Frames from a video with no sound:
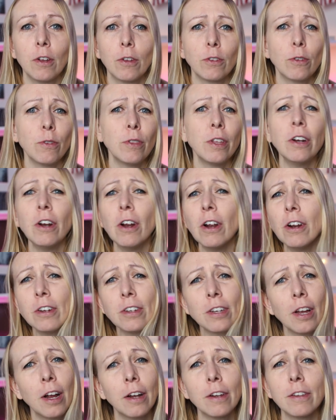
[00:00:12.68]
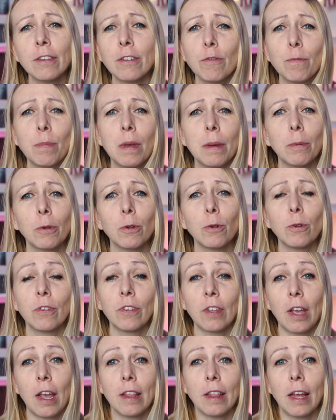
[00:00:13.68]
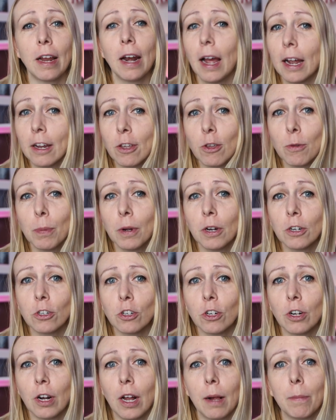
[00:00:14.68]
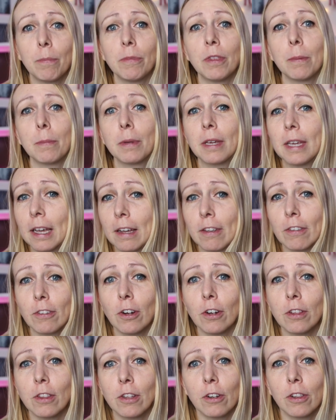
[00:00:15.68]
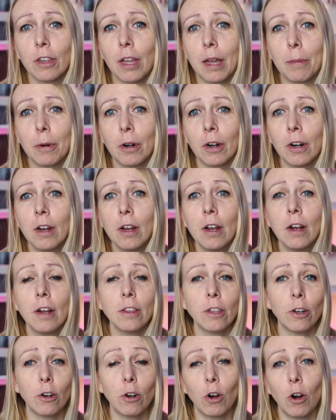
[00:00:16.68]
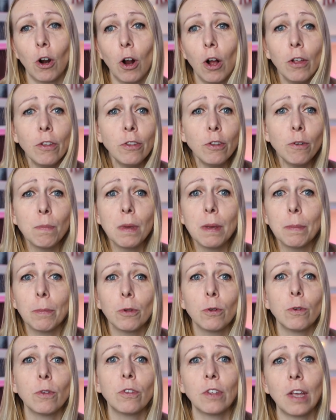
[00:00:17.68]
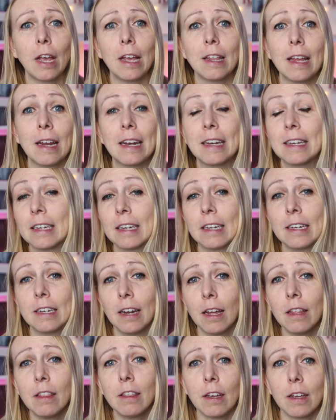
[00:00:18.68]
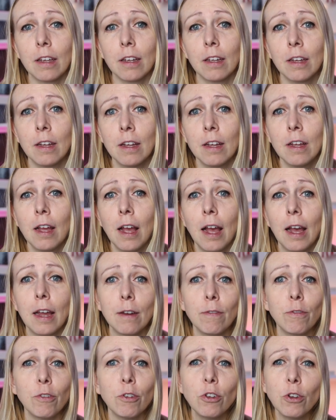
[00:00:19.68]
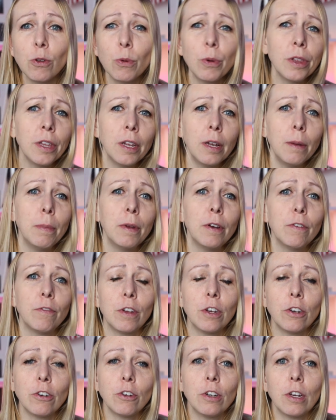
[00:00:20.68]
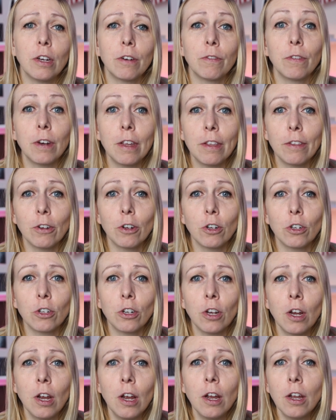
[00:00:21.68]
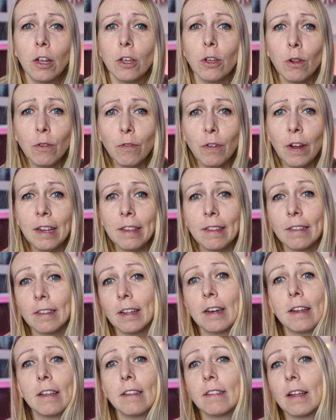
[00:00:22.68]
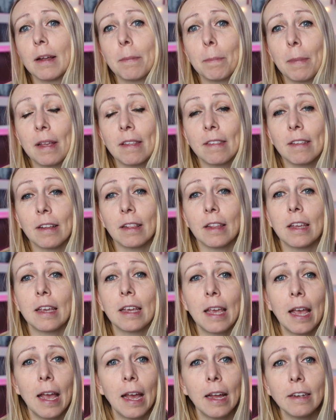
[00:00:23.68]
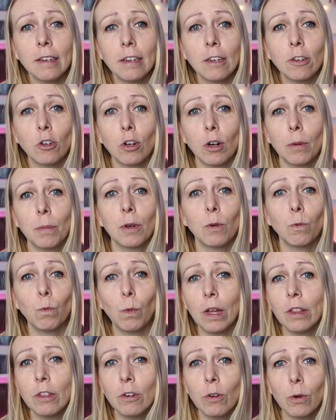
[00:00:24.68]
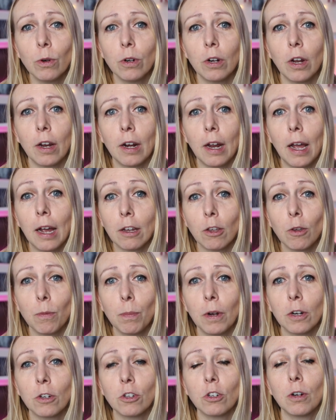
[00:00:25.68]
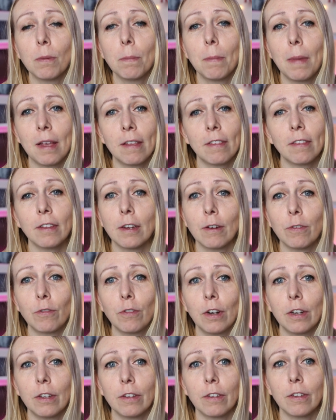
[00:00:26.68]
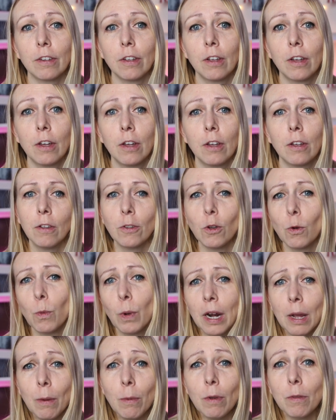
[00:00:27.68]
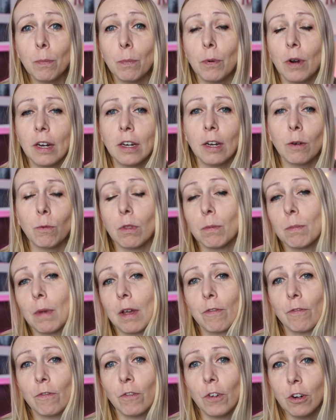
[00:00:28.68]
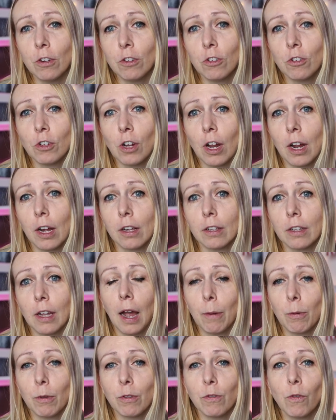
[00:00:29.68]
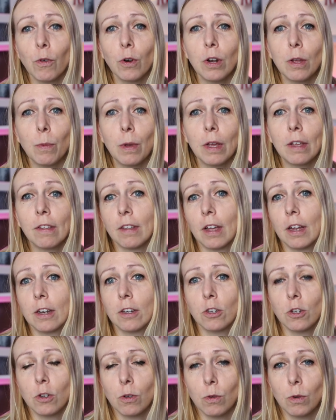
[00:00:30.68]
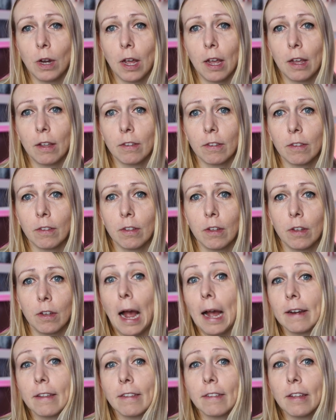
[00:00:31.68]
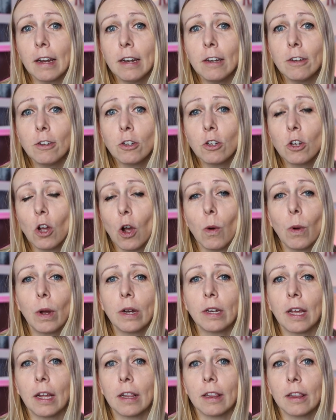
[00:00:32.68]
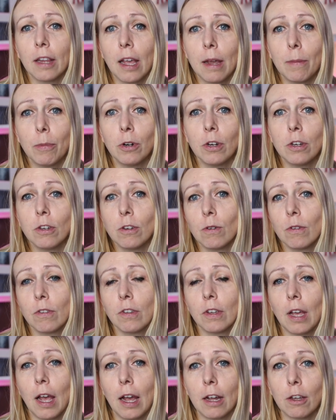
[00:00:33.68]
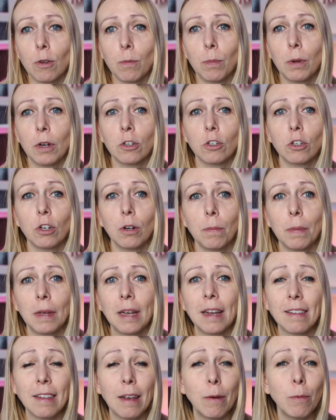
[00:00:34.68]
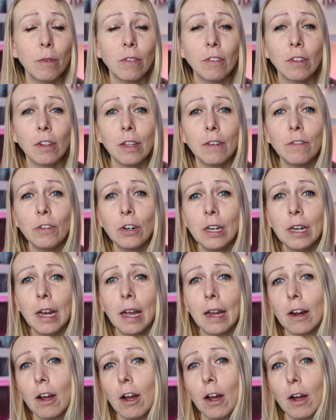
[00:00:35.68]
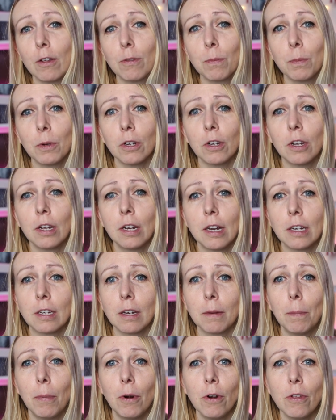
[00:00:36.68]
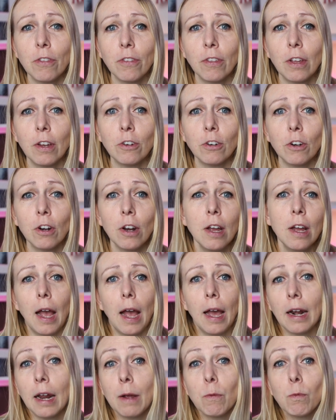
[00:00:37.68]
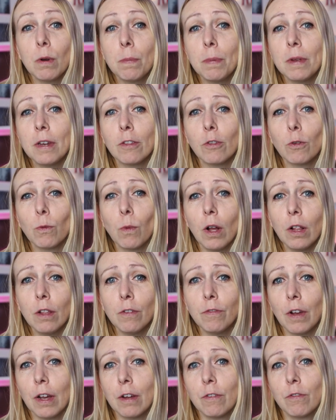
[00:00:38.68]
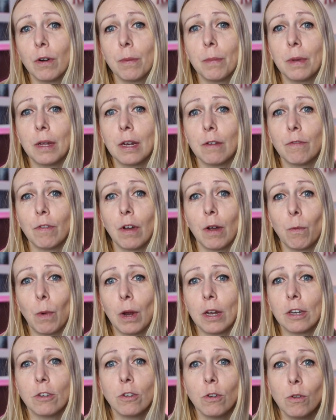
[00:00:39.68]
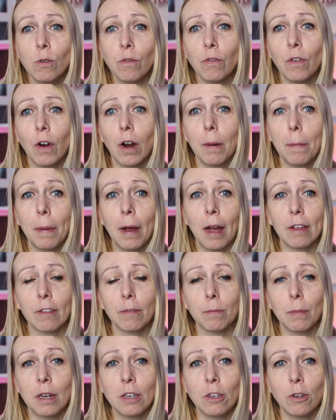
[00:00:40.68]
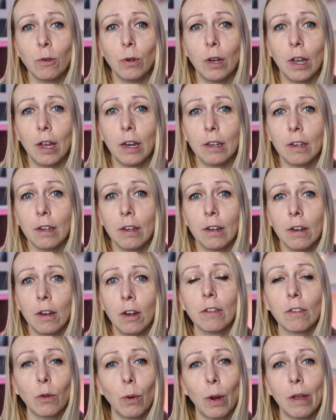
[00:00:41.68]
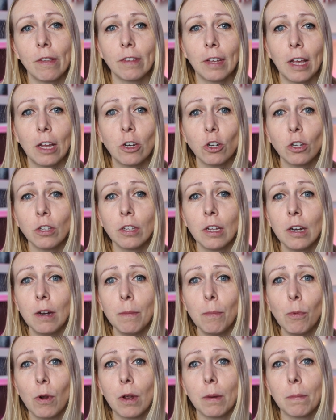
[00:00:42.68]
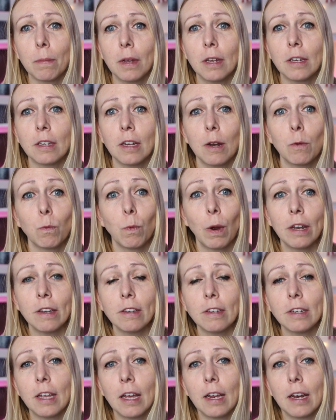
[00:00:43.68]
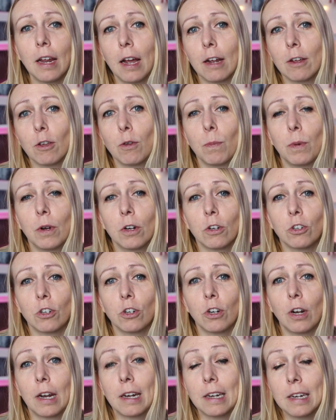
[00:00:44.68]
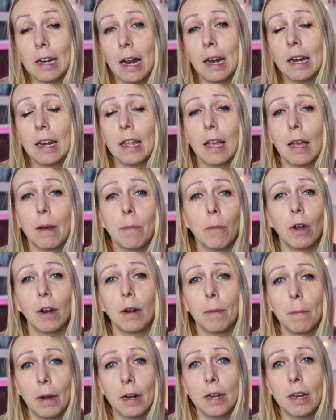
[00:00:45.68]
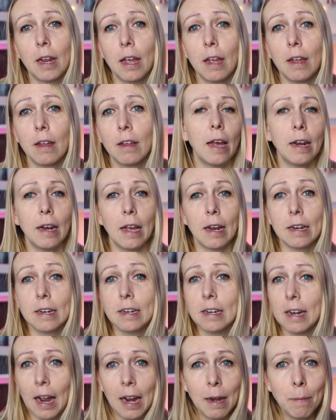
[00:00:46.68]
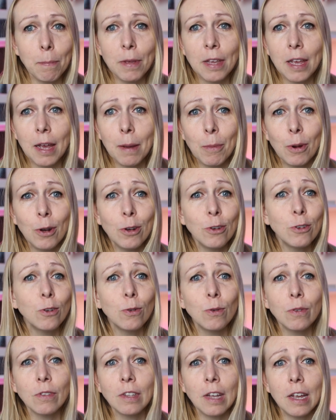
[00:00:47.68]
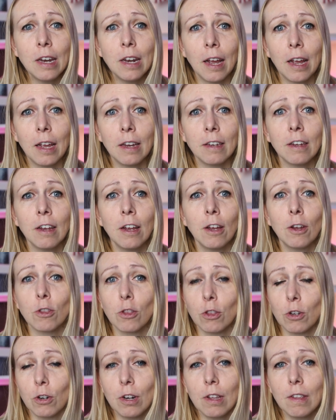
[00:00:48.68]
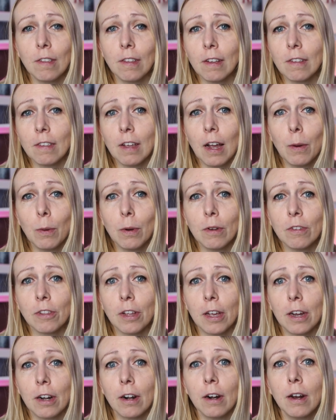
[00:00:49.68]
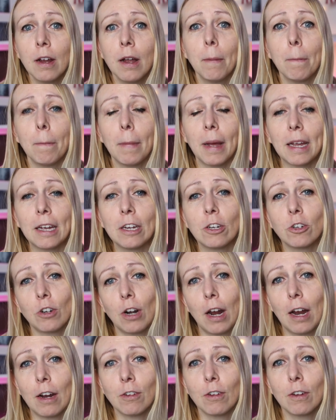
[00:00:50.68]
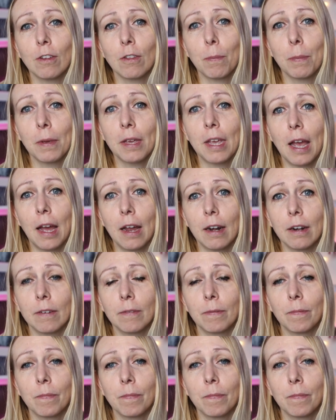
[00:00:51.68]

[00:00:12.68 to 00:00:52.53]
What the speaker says: So there are tons of people who say that acupuncture helped them kickstart their labor. There are also people who say that it did nothing. And if you do a little bit of internet research, you'll find studies that basically can't determine whether or not acupuncture makes a difference. So when I was pregnant with my first child, I was 40 weeks and 2 days. I decided to go and get labor-inducing acupuncture because I was delivering at a hospital-connected birth center and I would be disqualified from it if I went too far past my due date. So I scheduled an appointment and went to get acupuncture at 9 a.m. on a Monday. And at 9 p.m. on Tuesday night, 36 hours later, my contractions began.